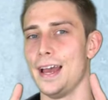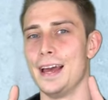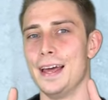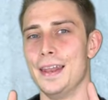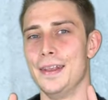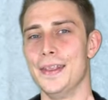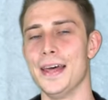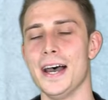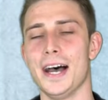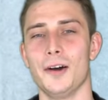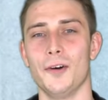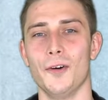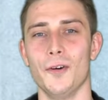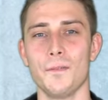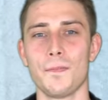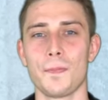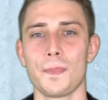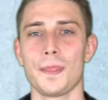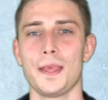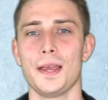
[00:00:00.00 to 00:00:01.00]
Now,
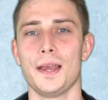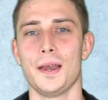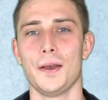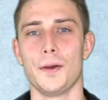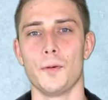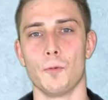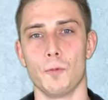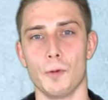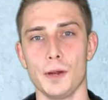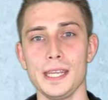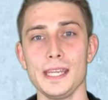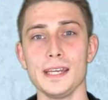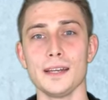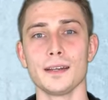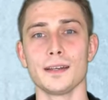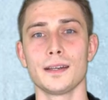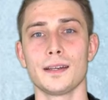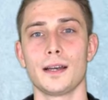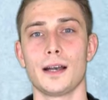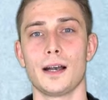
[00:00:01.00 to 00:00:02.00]
we,
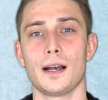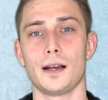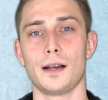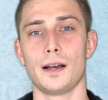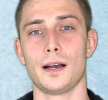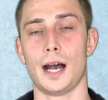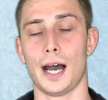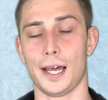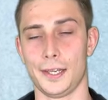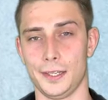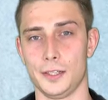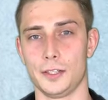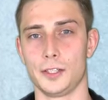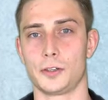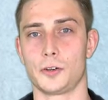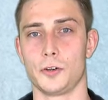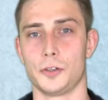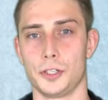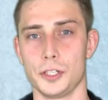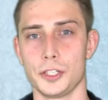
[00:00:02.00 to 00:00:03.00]
under the
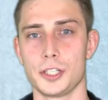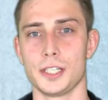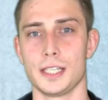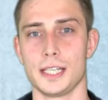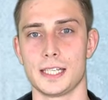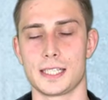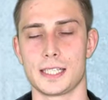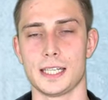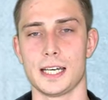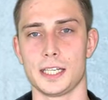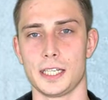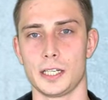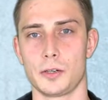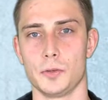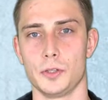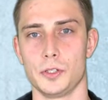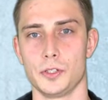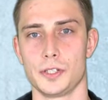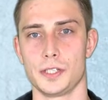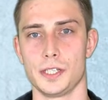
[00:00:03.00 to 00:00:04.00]
condition that's not
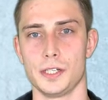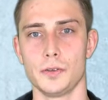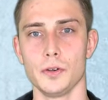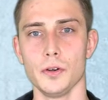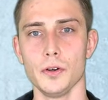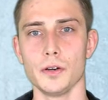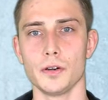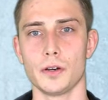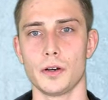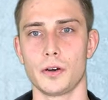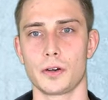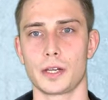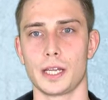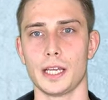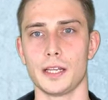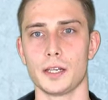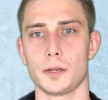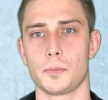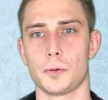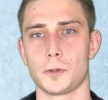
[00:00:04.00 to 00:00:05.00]
equal to zero, okay,
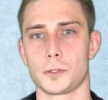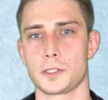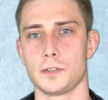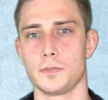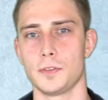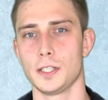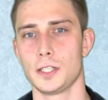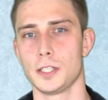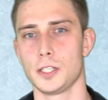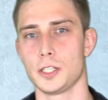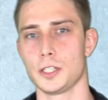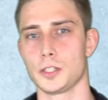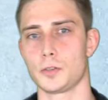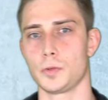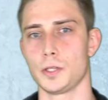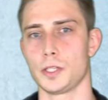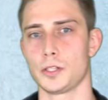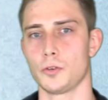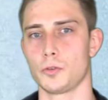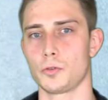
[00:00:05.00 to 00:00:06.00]
and the positive integers
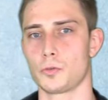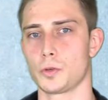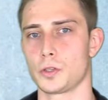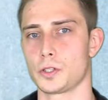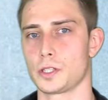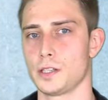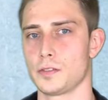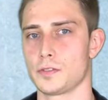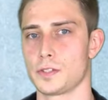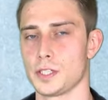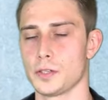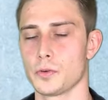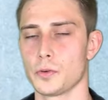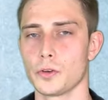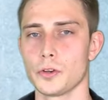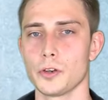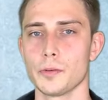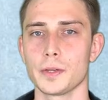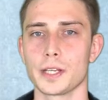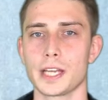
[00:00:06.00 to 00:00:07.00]
we don't want to have zero
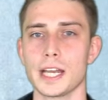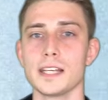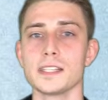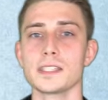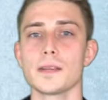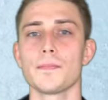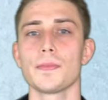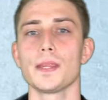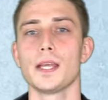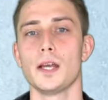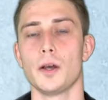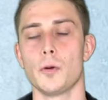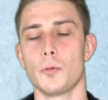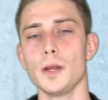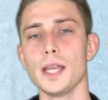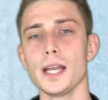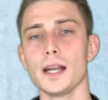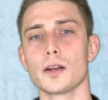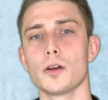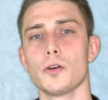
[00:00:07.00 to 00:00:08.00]
in normal case,
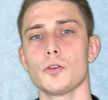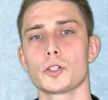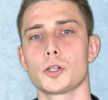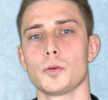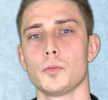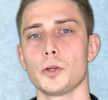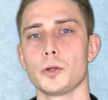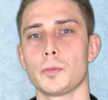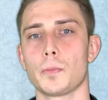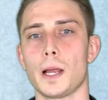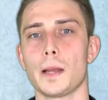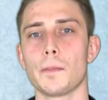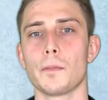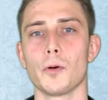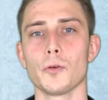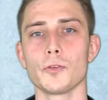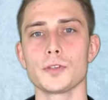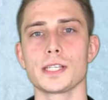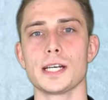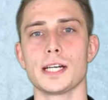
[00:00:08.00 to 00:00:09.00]
we are going to multiply
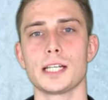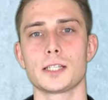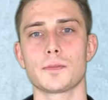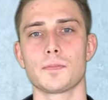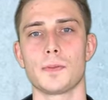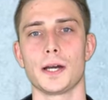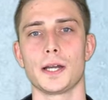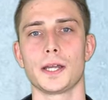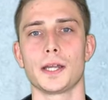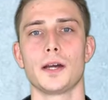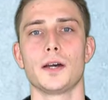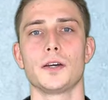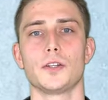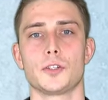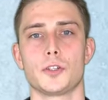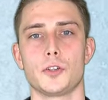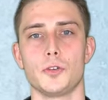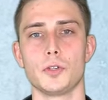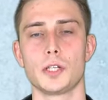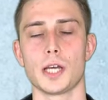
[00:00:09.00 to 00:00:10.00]
both sides by
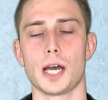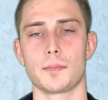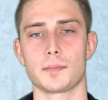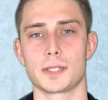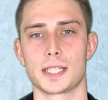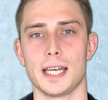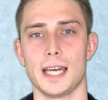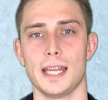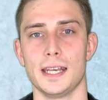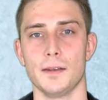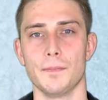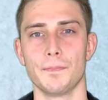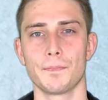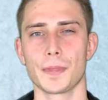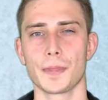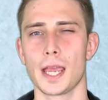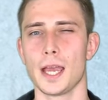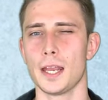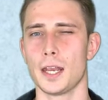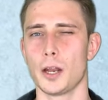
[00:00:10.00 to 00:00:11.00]
2 times n.
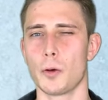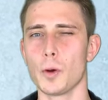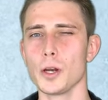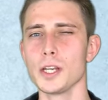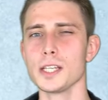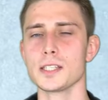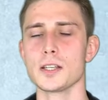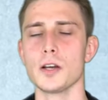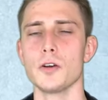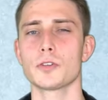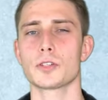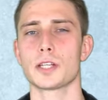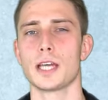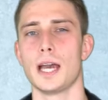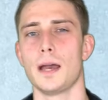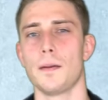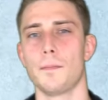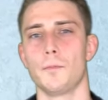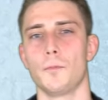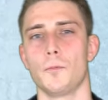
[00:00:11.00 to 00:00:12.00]
Now what is going to
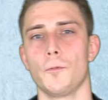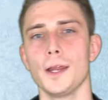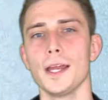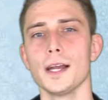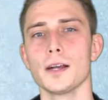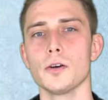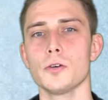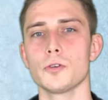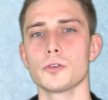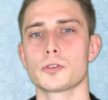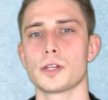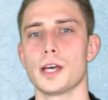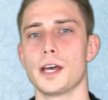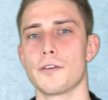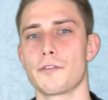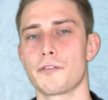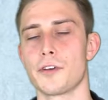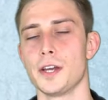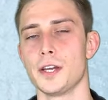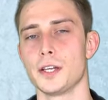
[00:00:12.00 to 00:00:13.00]
happen? We are going to
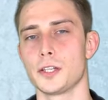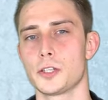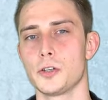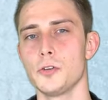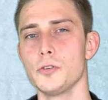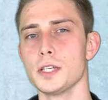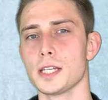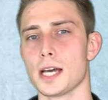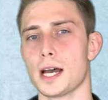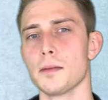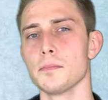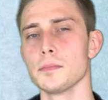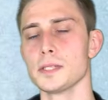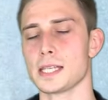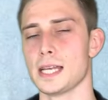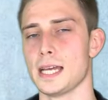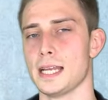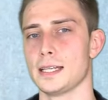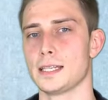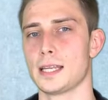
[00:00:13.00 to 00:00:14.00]
have 2 times
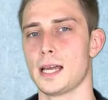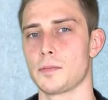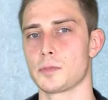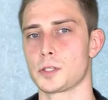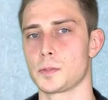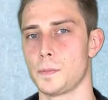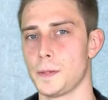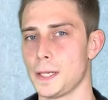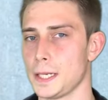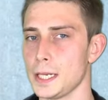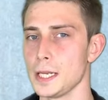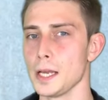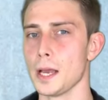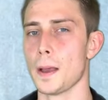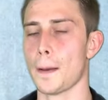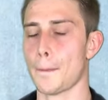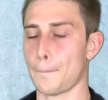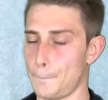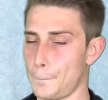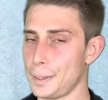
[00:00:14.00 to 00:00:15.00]
n times p
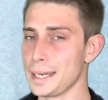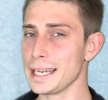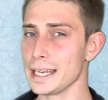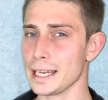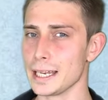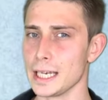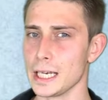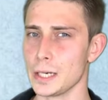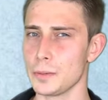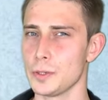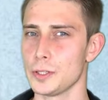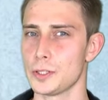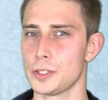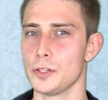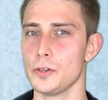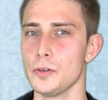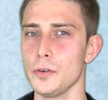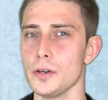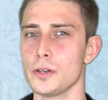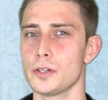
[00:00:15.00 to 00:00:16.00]
being equal
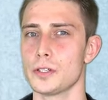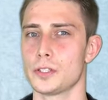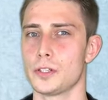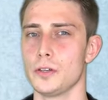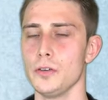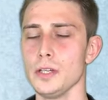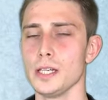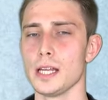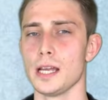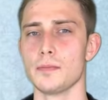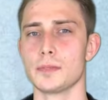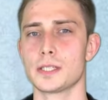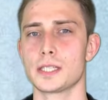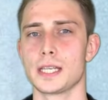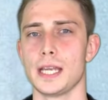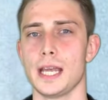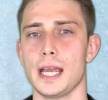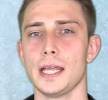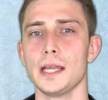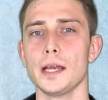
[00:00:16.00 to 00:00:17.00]
to 2 times
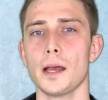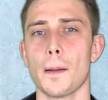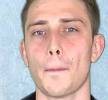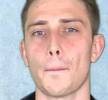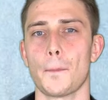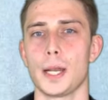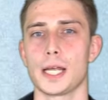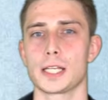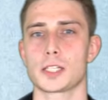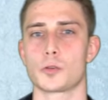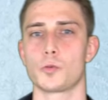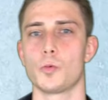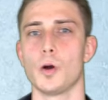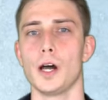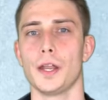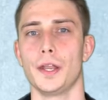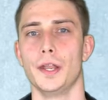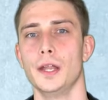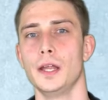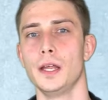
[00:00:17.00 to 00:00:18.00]
k plus
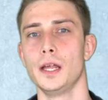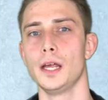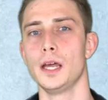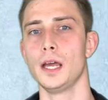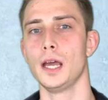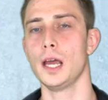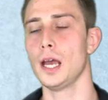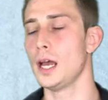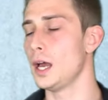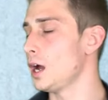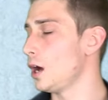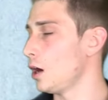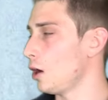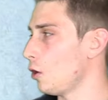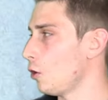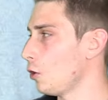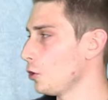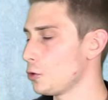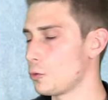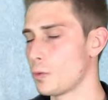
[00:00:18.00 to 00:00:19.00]
1.
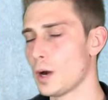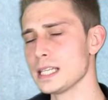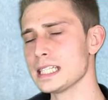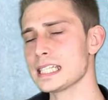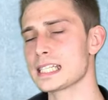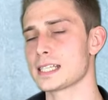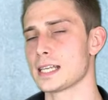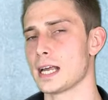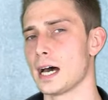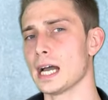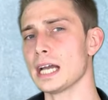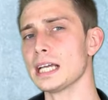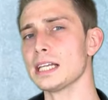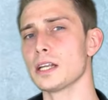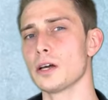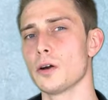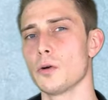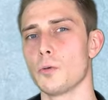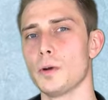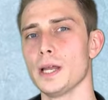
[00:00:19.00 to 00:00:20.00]
On the one side,
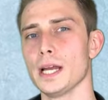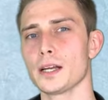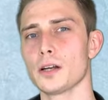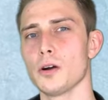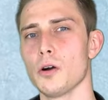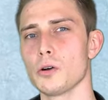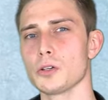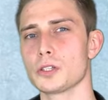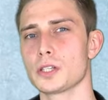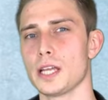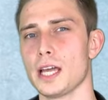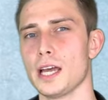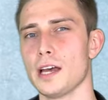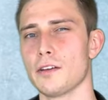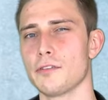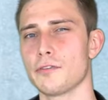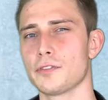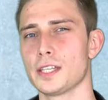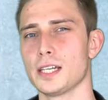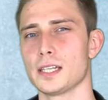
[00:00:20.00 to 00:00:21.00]
we are going to
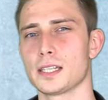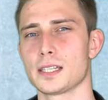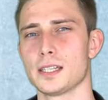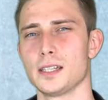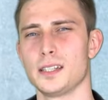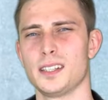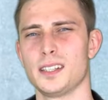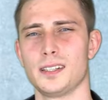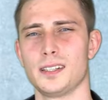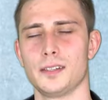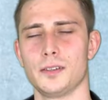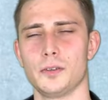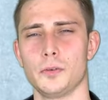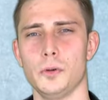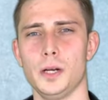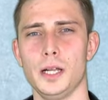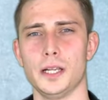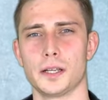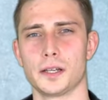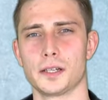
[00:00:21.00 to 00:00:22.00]
have that,
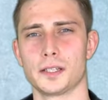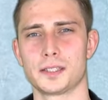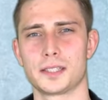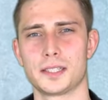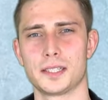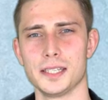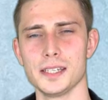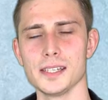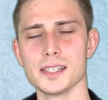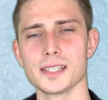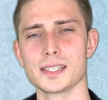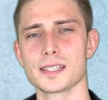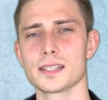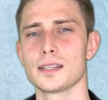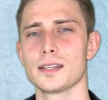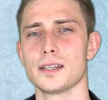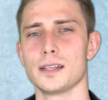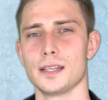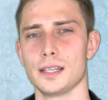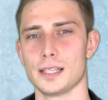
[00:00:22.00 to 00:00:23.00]
well, this
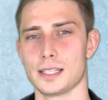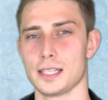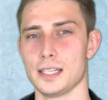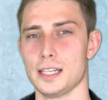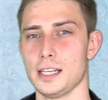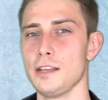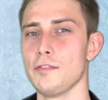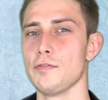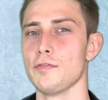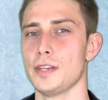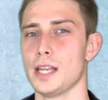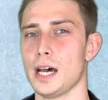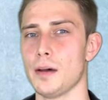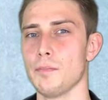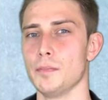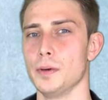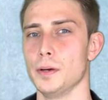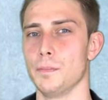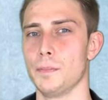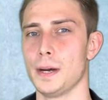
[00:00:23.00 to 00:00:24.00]
is an even
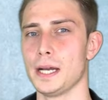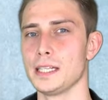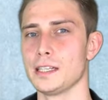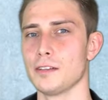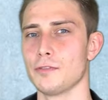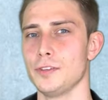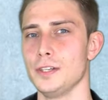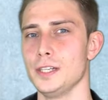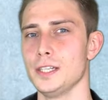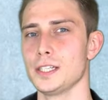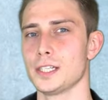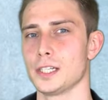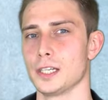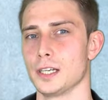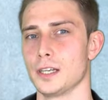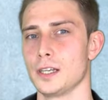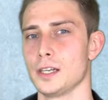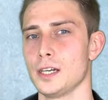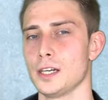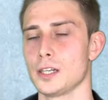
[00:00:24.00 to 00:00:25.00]
number by
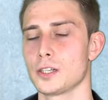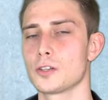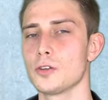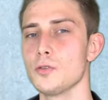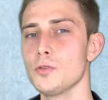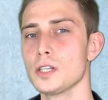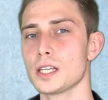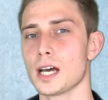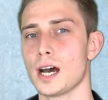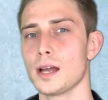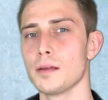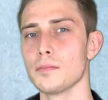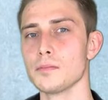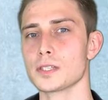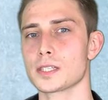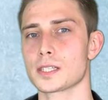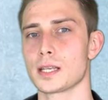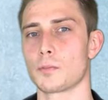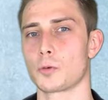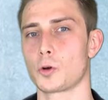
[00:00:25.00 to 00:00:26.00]
definition. 2 times
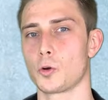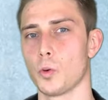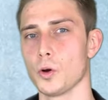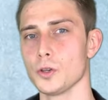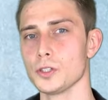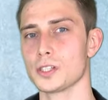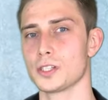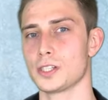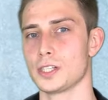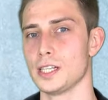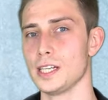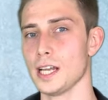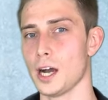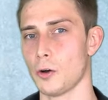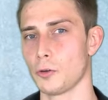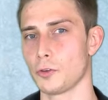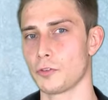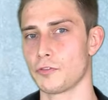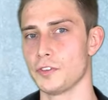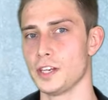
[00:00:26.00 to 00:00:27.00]
some quantity
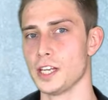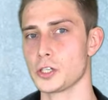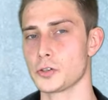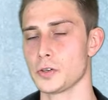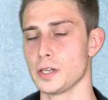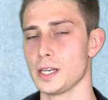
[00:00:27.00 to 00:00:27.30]
out of natural